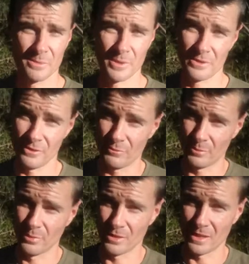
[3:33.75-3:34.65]
especially if
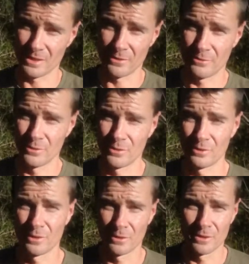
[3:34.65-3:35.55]
we put another few
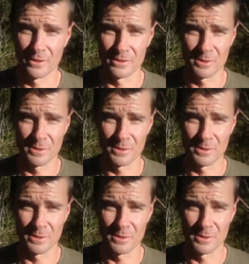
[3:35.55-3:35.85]
little, uh,